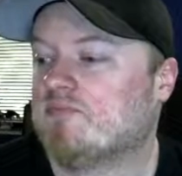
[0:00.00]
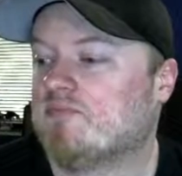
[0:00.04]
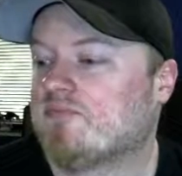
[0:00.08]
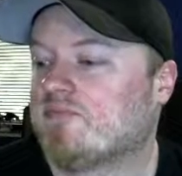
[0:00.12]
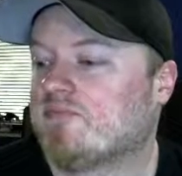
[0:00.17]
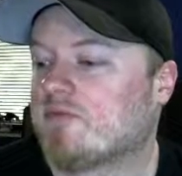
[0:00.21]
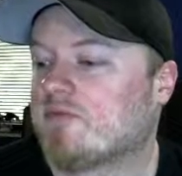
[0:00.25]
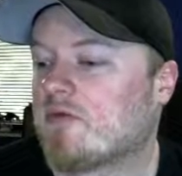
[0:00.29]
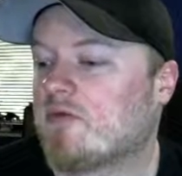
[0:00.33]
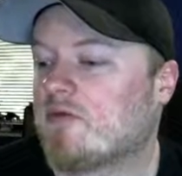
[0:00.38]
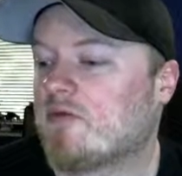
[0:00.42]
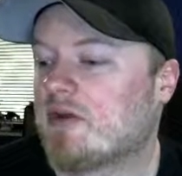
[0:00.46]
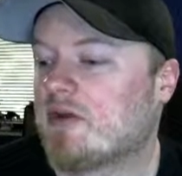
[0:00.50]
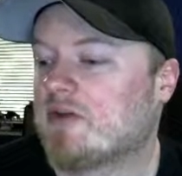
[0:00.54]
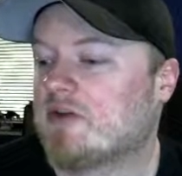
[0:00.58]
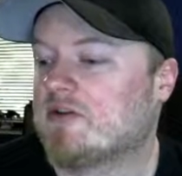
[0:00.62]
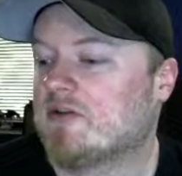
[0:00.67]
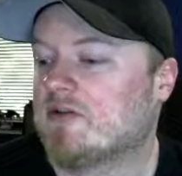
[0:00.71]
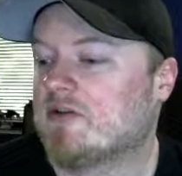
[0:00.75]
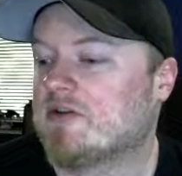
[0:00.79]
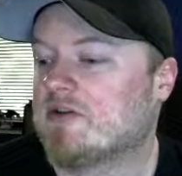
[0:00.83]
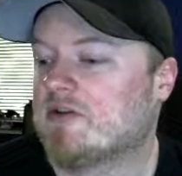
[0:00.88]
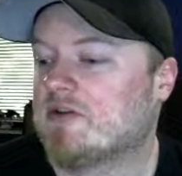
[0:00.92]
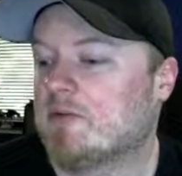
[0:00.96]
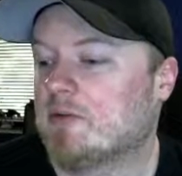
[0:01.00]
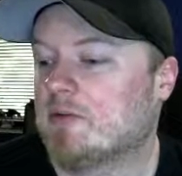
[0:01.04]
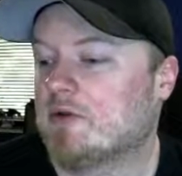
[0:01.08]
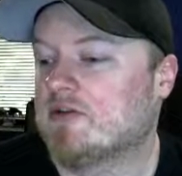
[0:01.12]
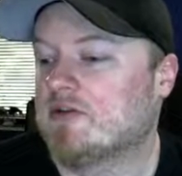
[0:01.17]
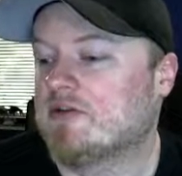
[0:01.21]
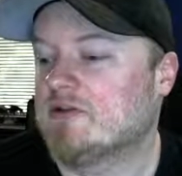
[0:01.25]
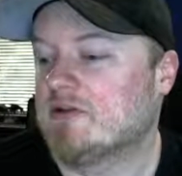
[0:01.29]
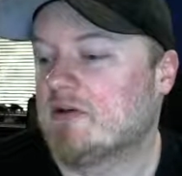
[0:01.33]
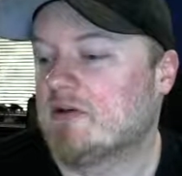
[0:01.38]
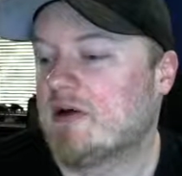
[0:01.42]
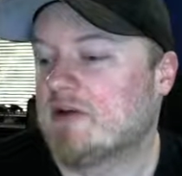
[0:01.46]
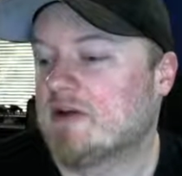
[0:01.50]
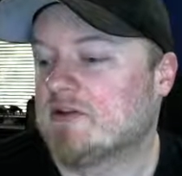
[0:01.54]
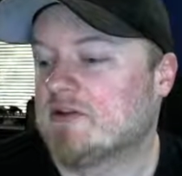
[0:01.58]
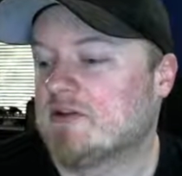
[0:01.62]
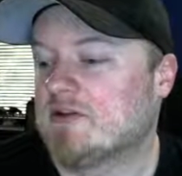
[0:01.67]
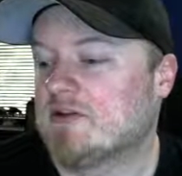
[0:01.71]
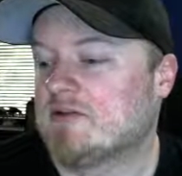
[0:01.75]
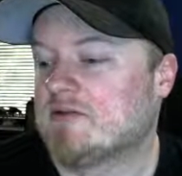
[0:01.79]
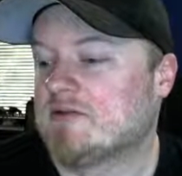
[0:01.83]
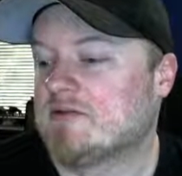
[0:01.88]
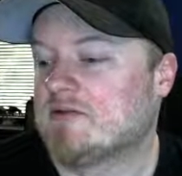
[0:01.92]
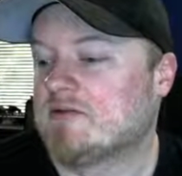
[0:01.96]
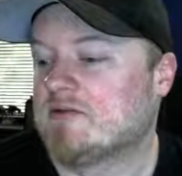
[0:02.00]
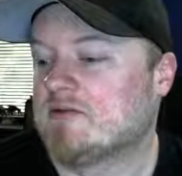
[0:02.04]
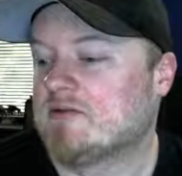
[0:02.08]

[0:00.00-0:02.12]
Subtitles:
Relatively simple. So as this